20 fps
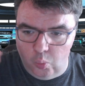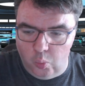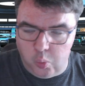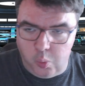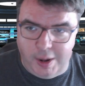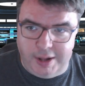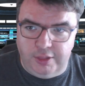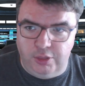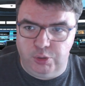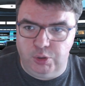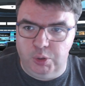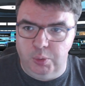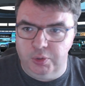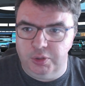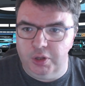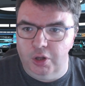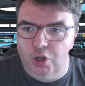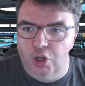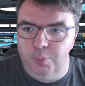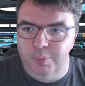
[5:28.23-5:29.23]
went through with
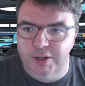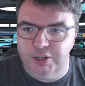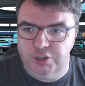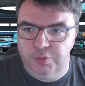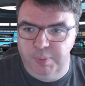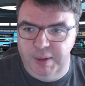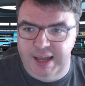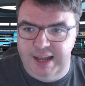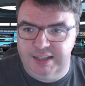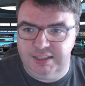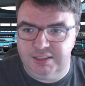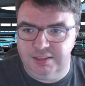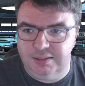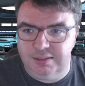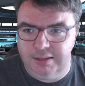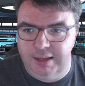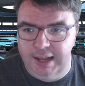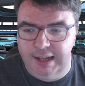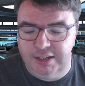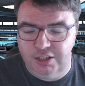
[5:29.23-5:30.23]
a whole bunch of passes.
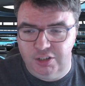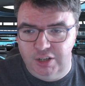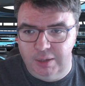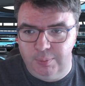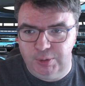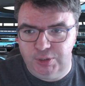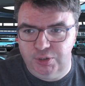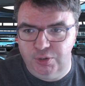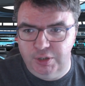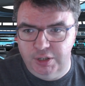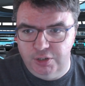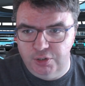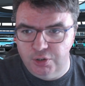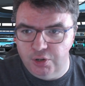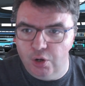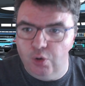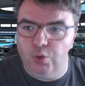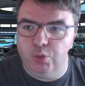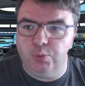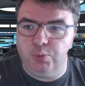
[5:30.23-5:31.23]
had an opportunity to
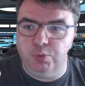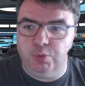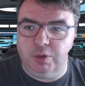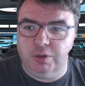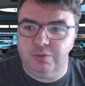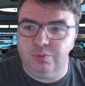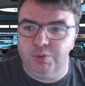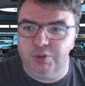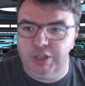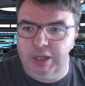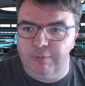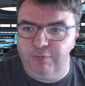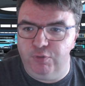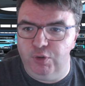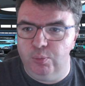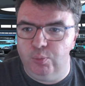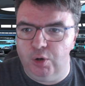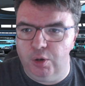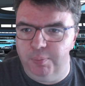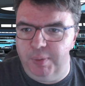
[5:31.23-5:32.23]
go through with a
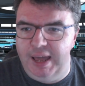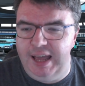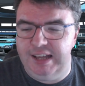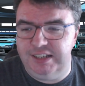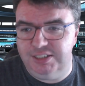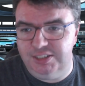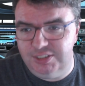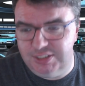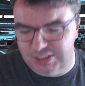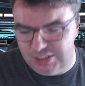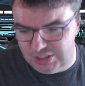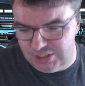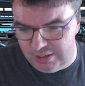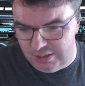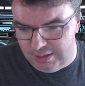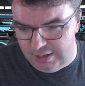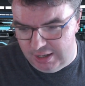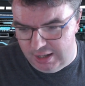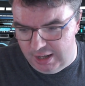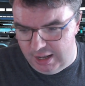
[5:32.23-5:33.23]
few more passes
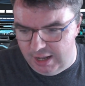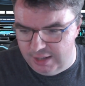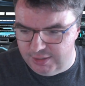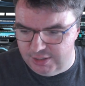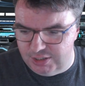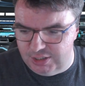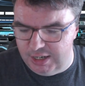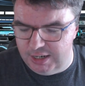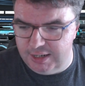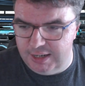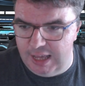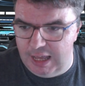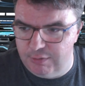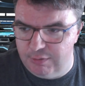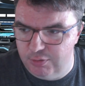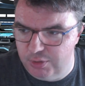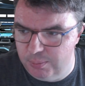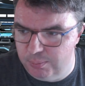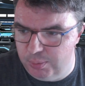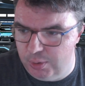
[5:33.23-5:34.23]
on the second
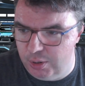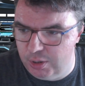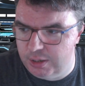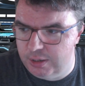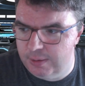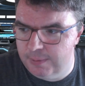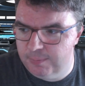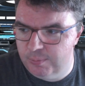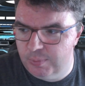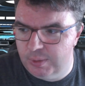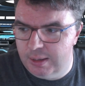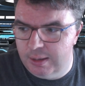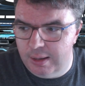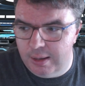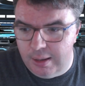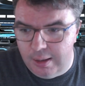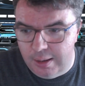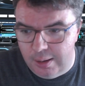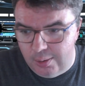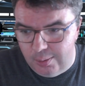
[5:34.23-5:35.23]
half of the book.
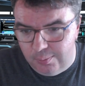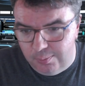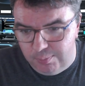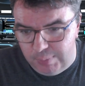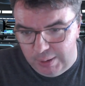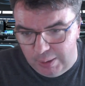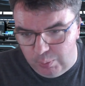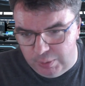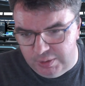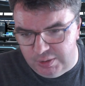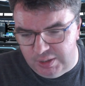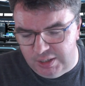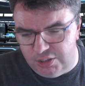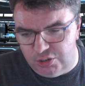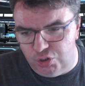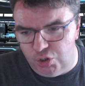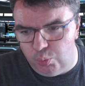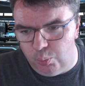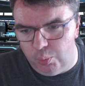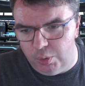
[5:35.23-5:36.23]
But when these
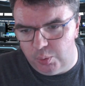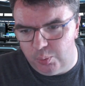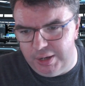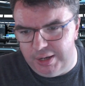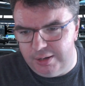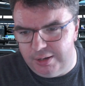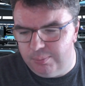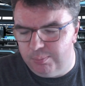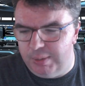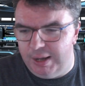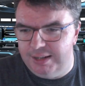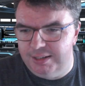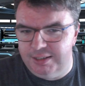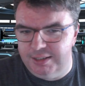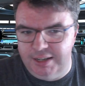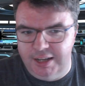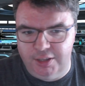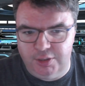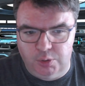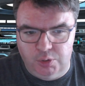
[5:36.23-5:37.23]
two were recombined
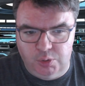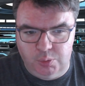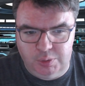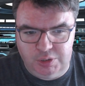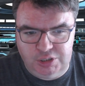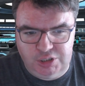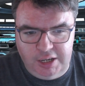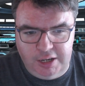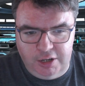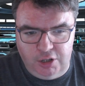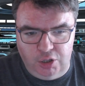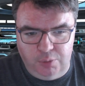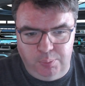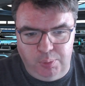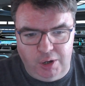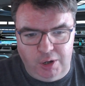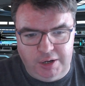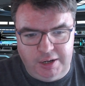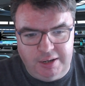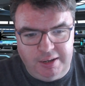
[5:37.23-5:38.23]
together into a single
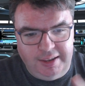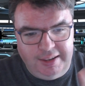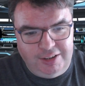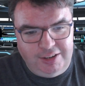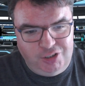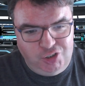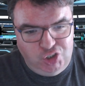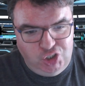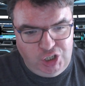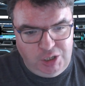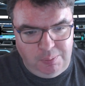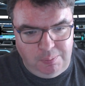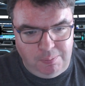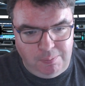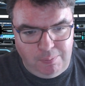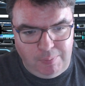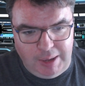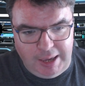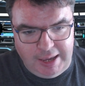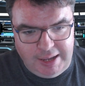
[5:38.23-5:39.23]
book, she
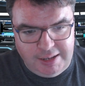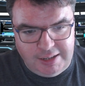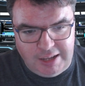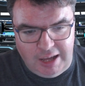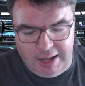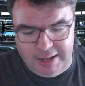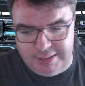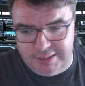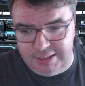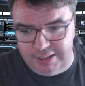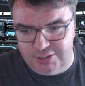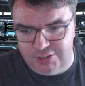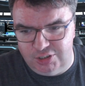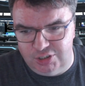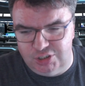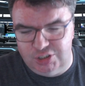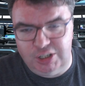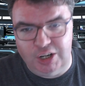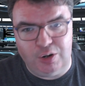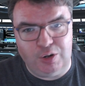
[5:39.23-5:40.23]
may not
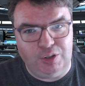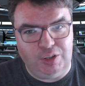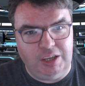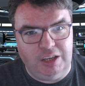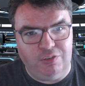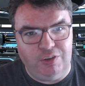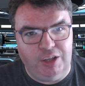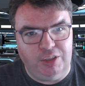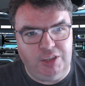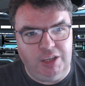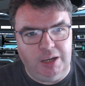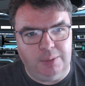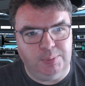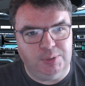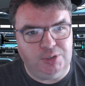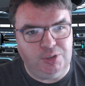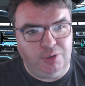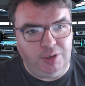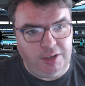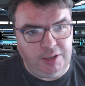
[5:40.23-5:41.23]
necessarily have had the
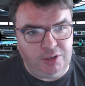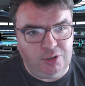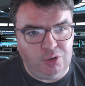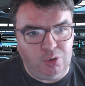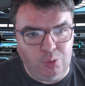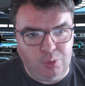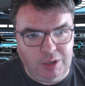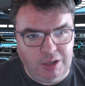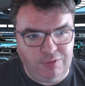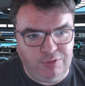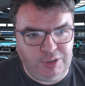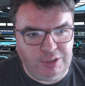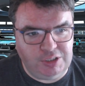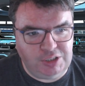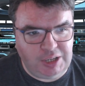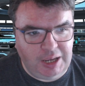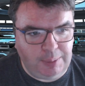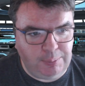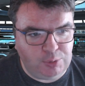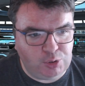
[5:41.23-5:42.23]
opportunity to give the
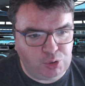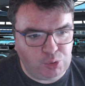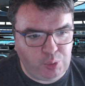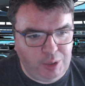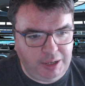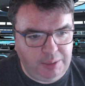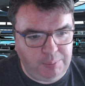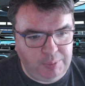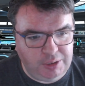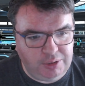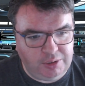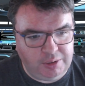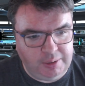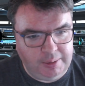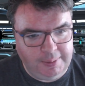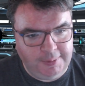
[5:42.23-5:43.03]
same treatment